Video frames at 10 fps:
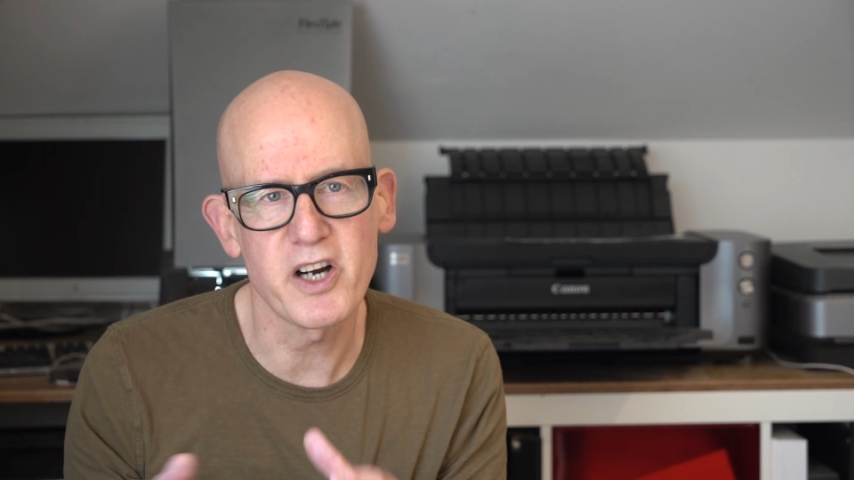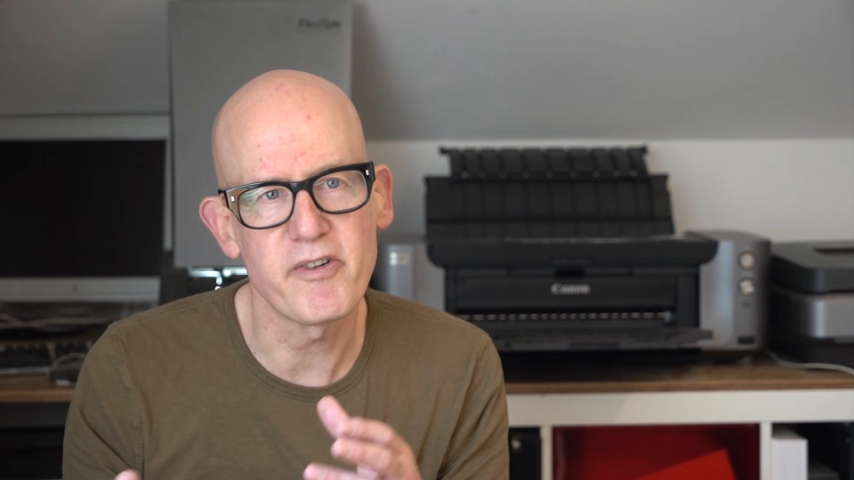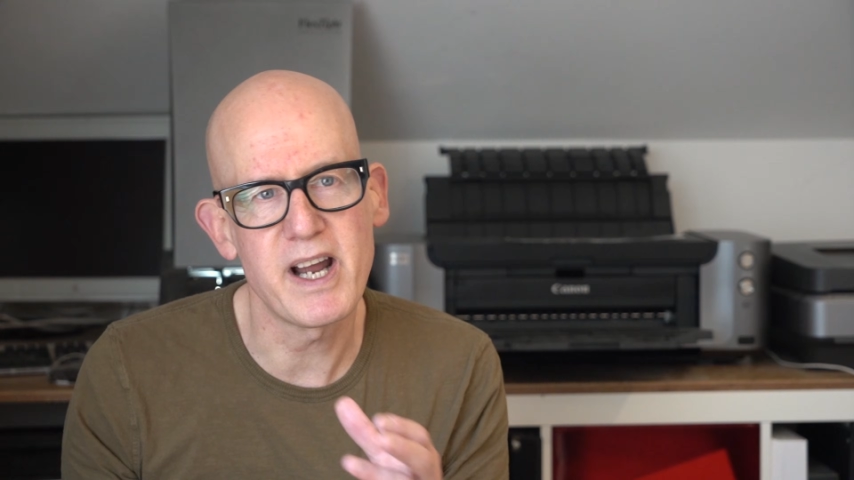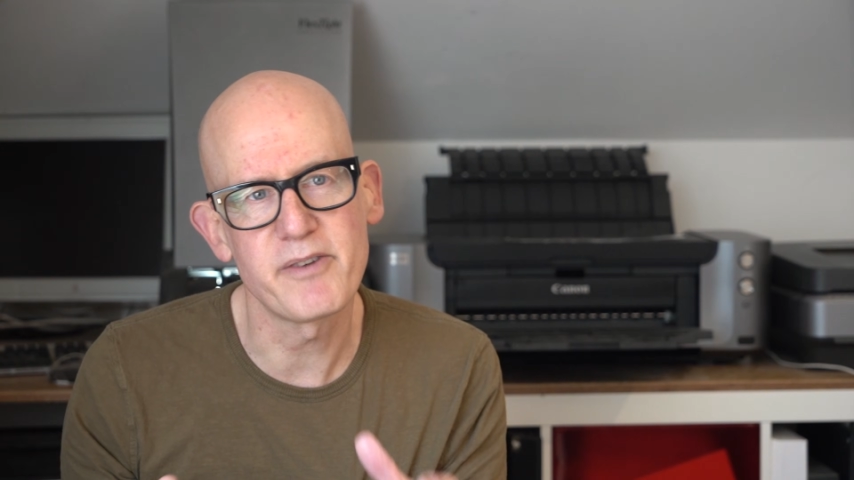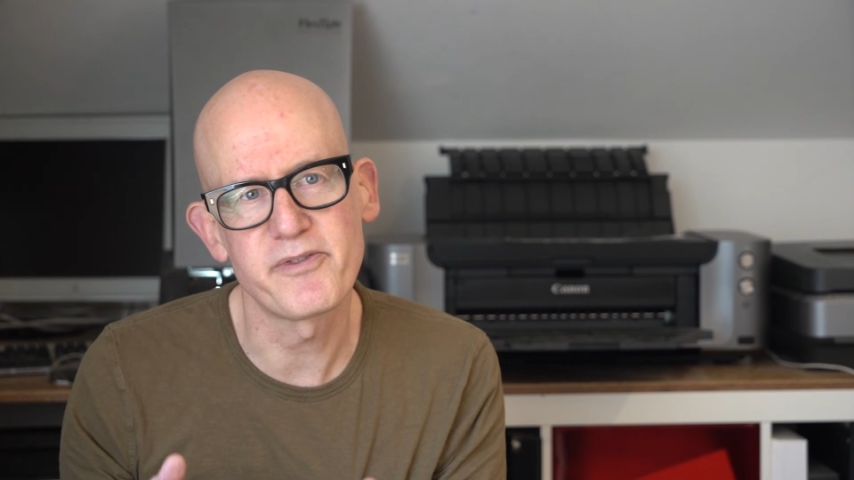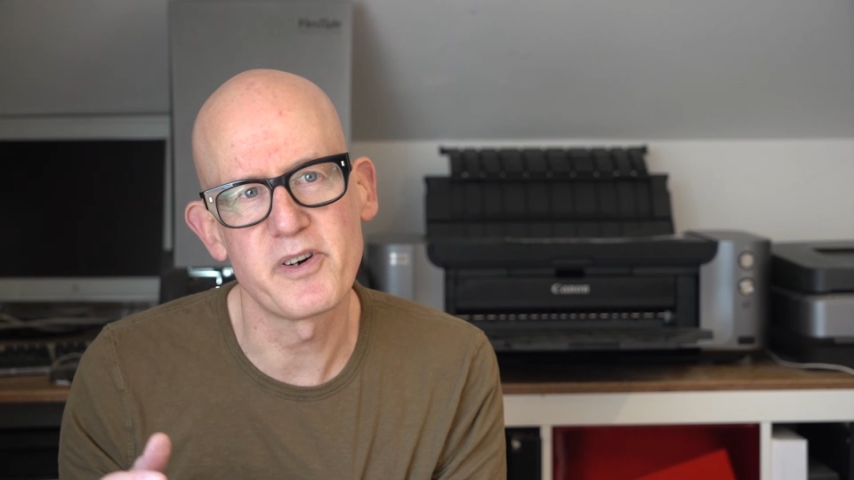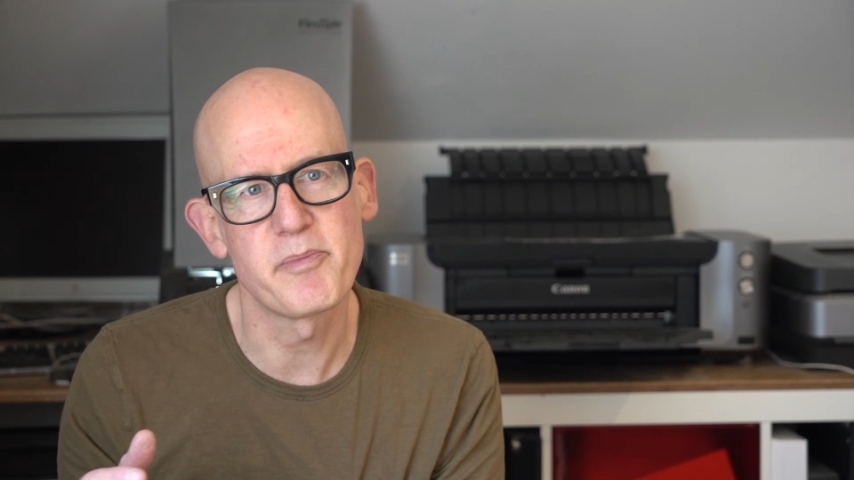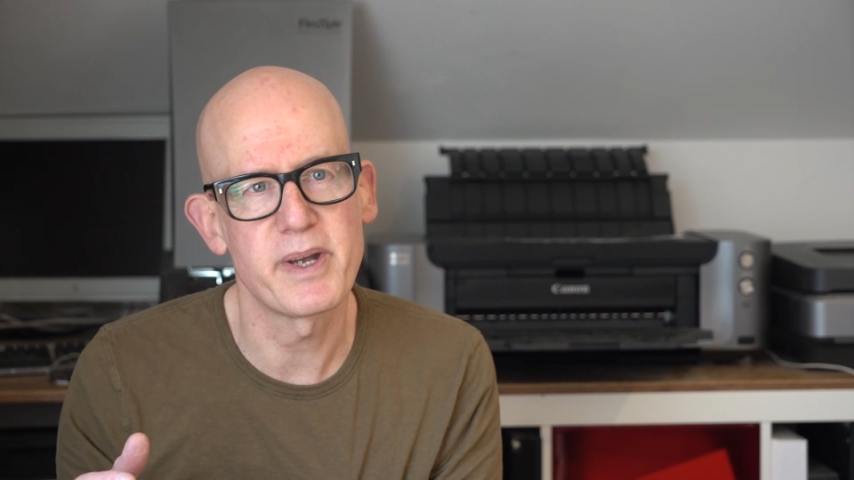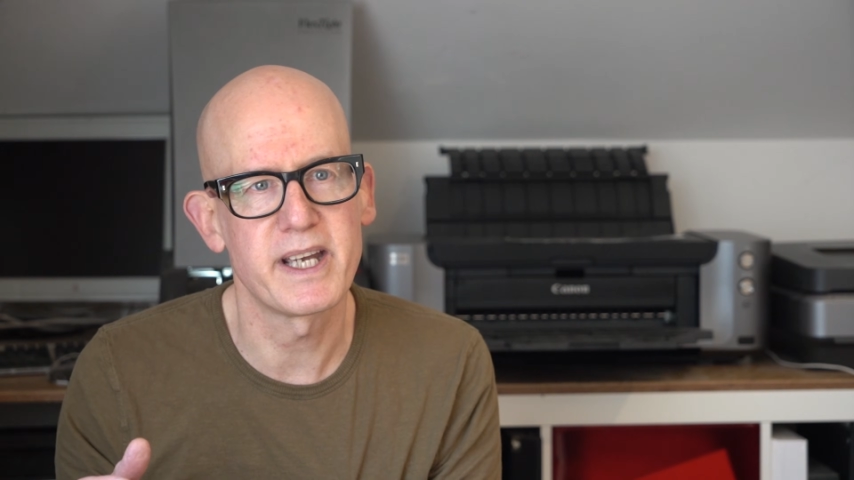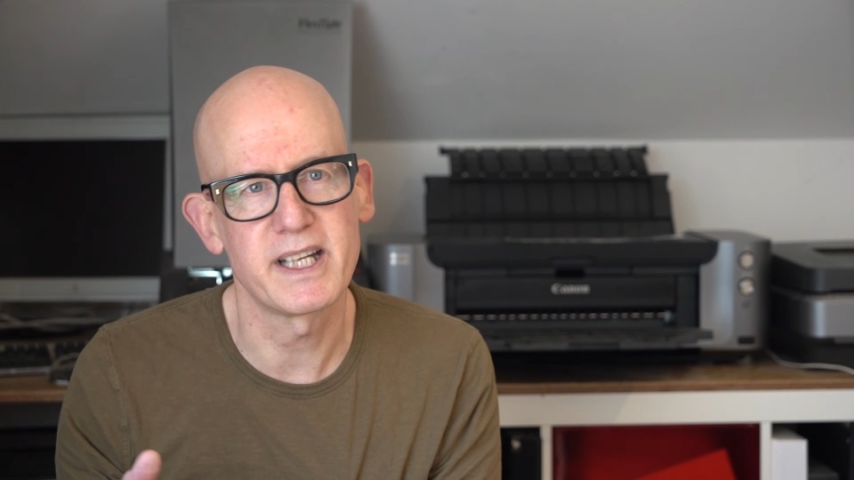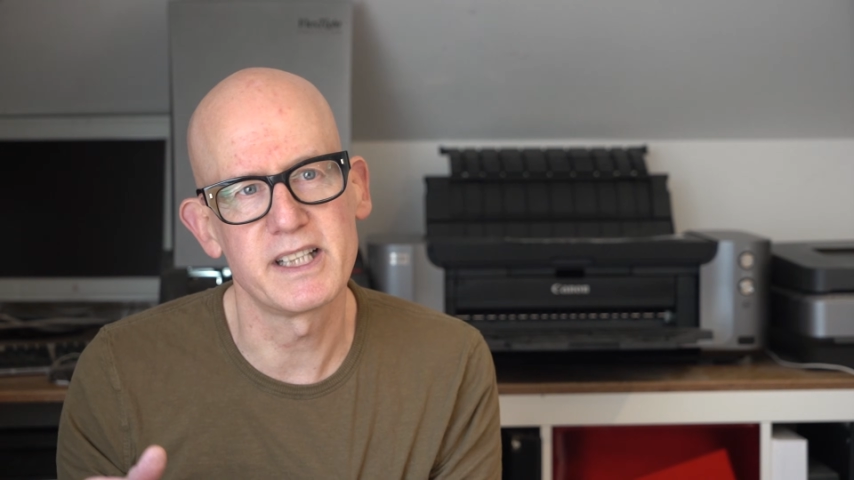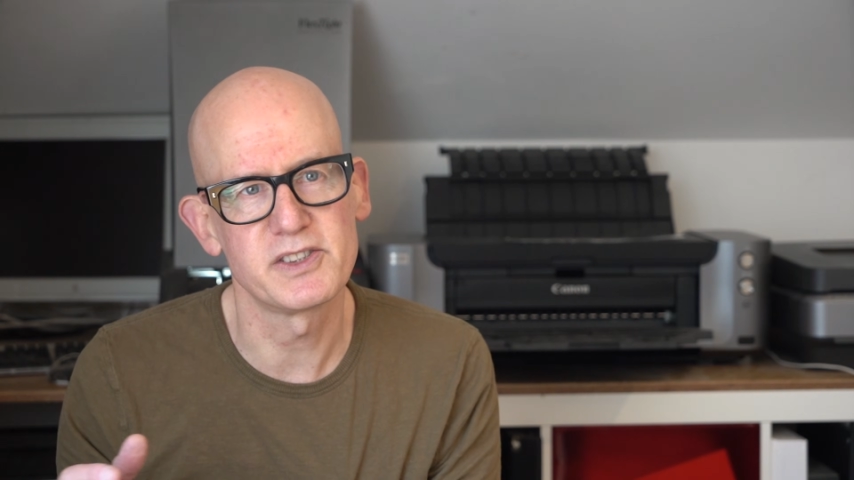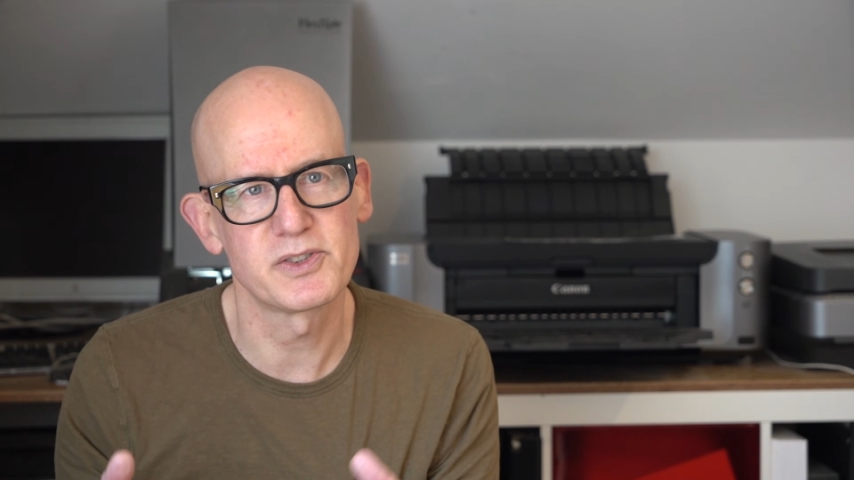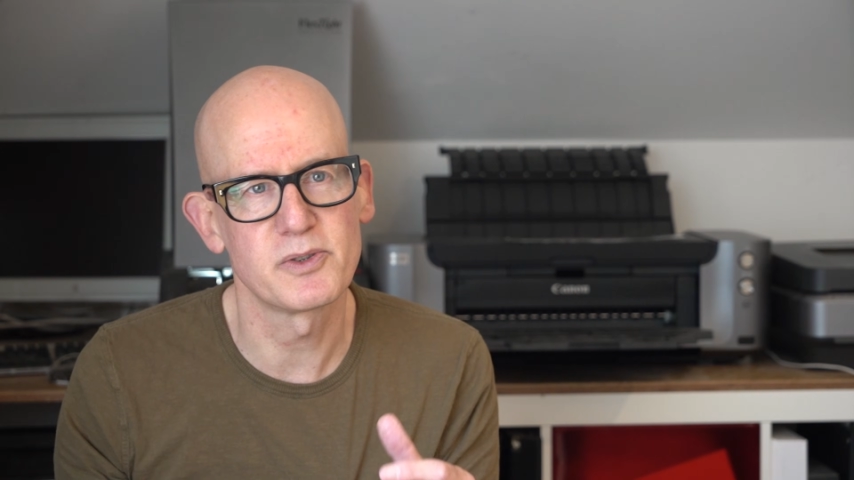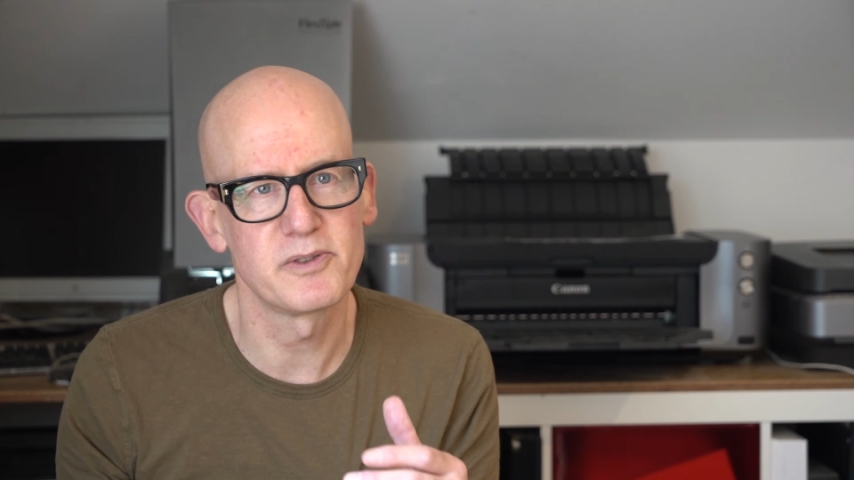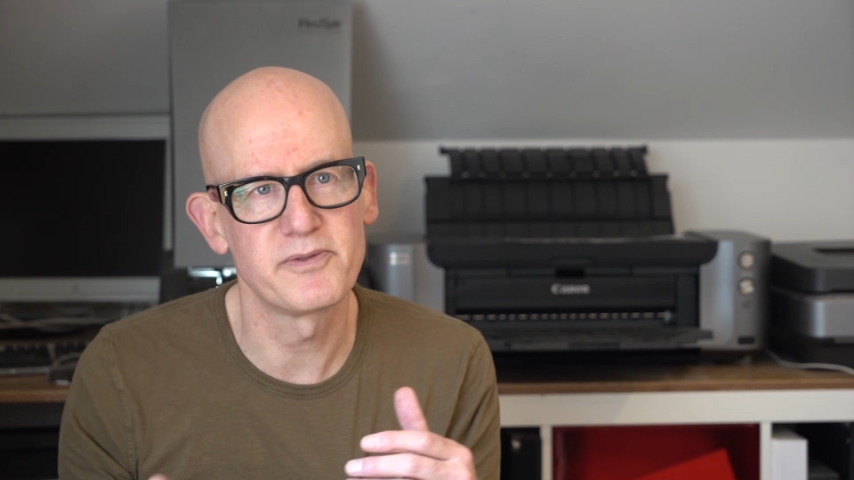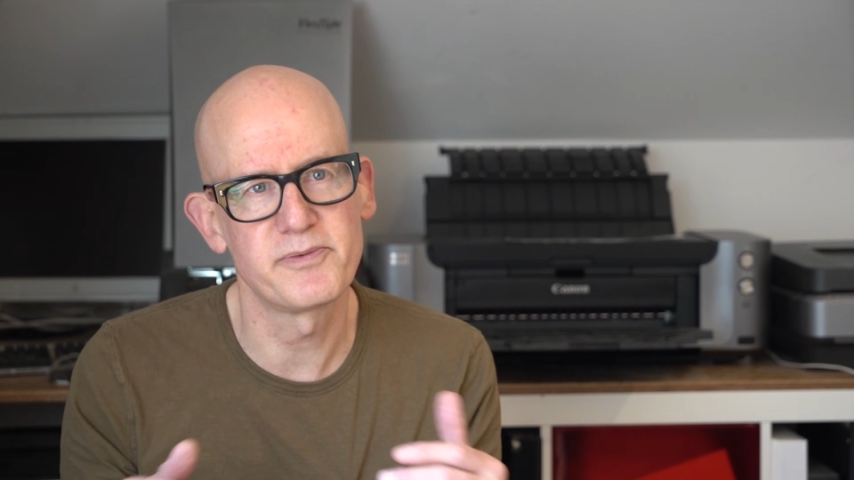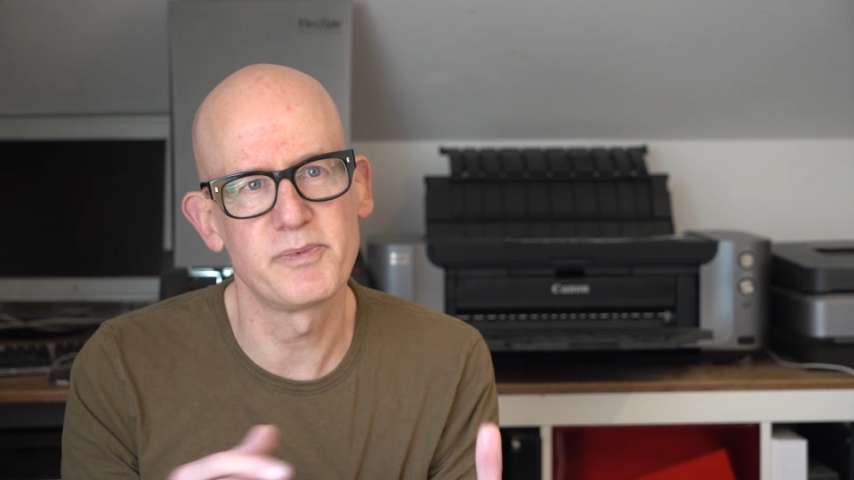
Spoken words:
around for a bit and sort